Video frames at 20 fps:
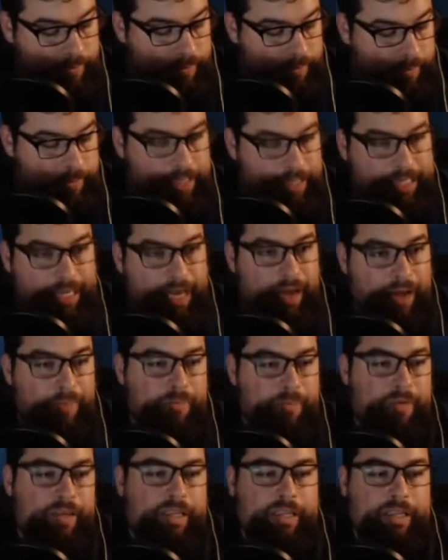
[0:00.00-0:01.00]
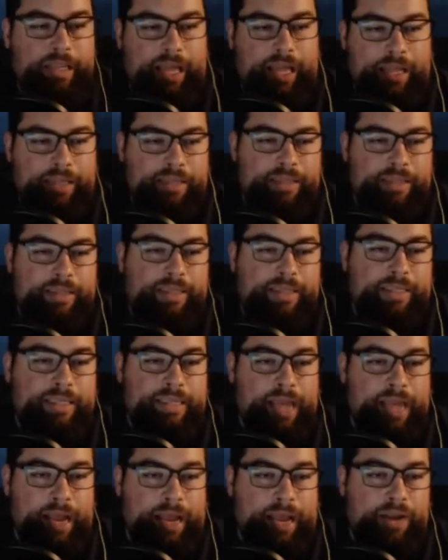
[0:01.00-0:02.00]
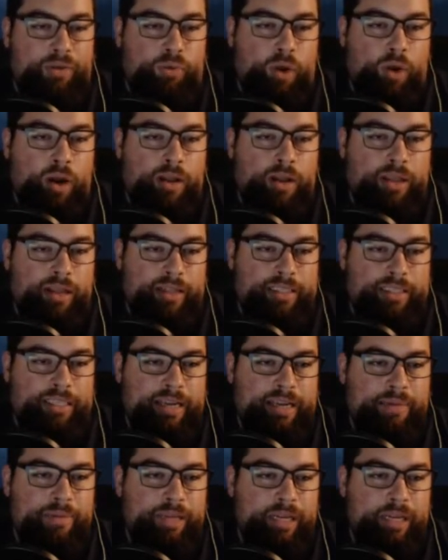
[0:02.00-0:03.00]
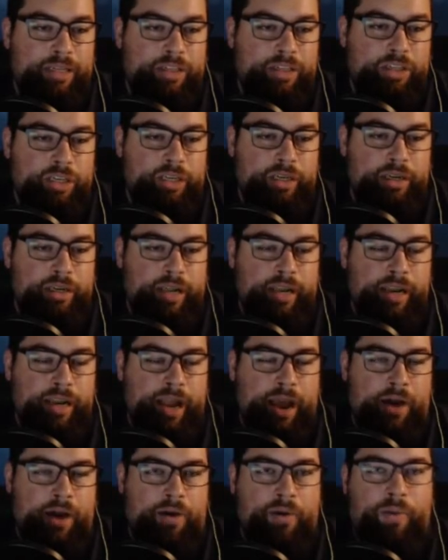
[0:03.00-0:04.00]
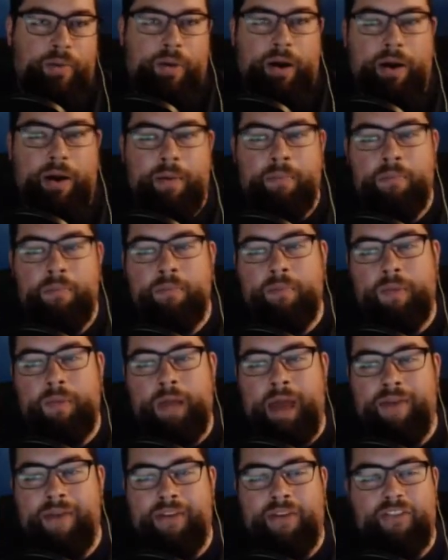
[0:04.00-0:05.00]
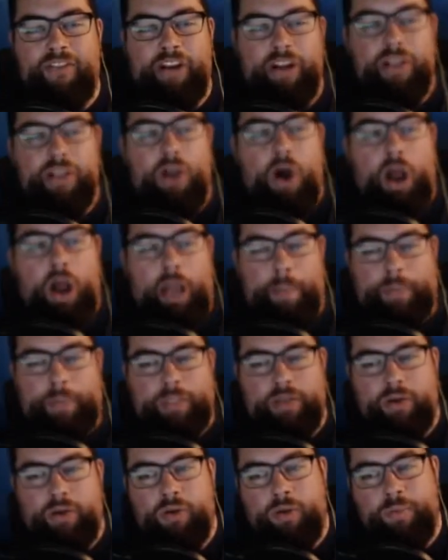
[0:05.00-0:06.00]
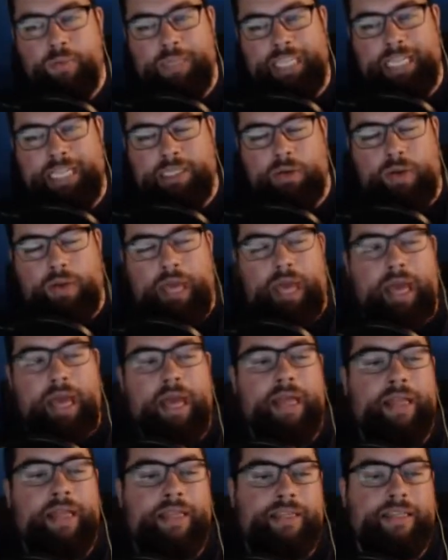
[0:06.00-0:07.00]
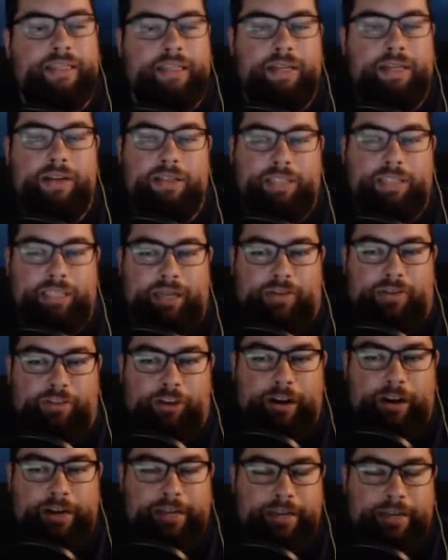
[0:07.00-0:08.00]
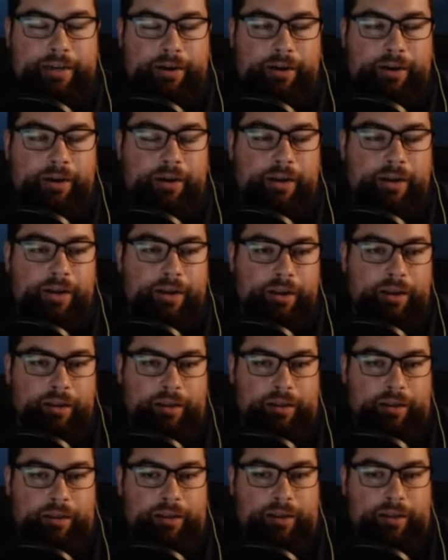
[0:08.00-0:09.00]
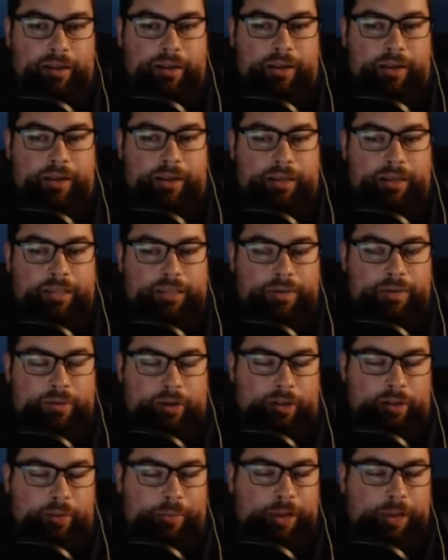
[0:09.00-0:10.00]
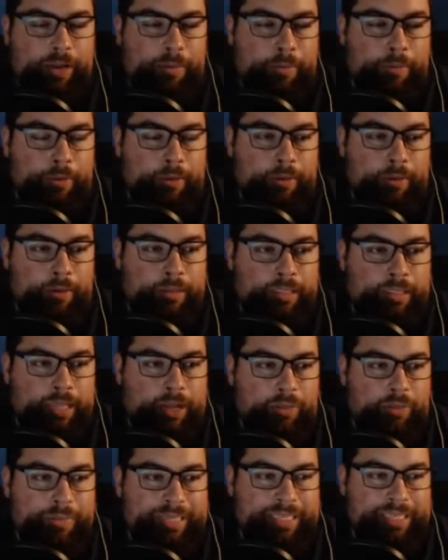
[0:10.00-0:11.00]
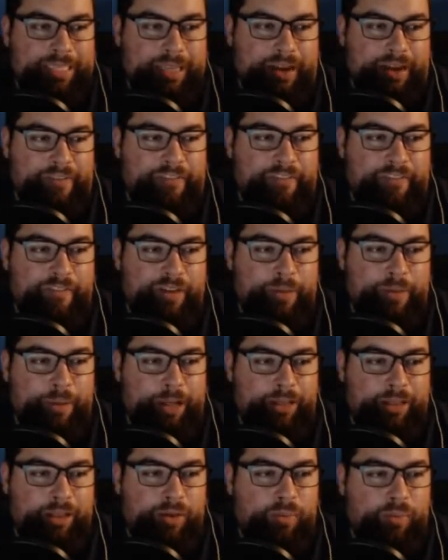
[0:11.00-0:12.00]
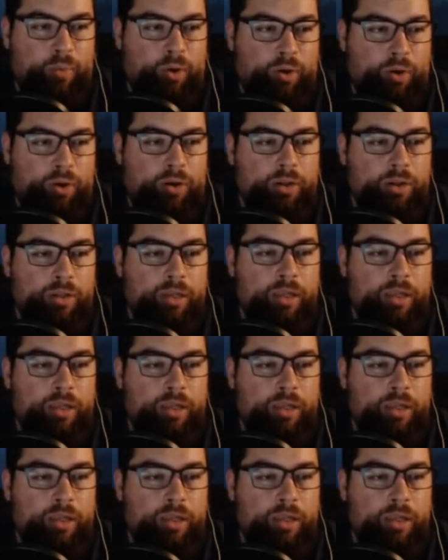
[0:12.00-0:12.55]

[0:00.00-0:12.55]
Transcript: See, I did that second run of that same dungeon, and now I'm having a very long episode, but that's okay. This is the good stuff right here. This is when all the people tell me stuff about their world.